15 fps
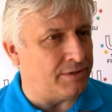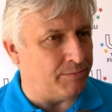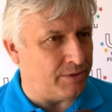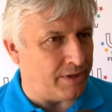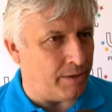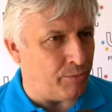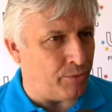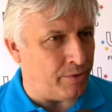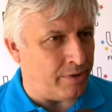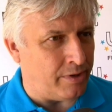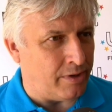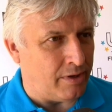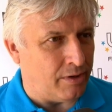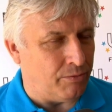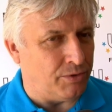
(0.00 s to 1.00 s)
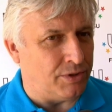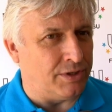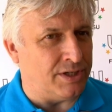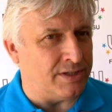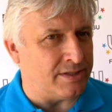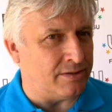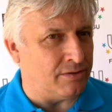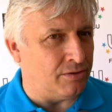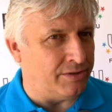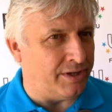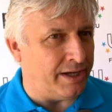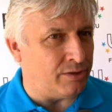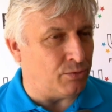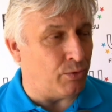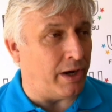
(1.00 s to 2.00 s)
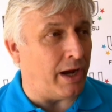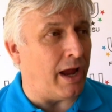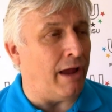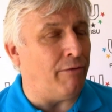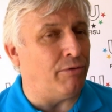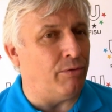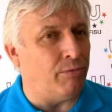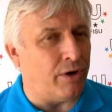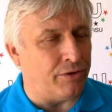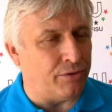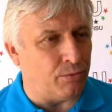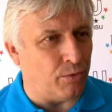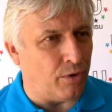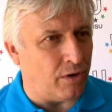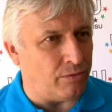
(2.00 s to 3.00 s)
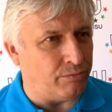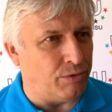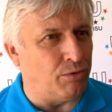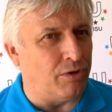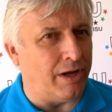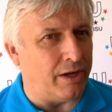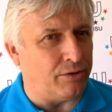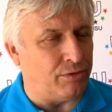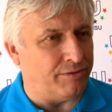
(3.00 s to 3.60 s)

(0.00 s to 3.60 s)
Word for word: September which is the date where everywhere in the world we would like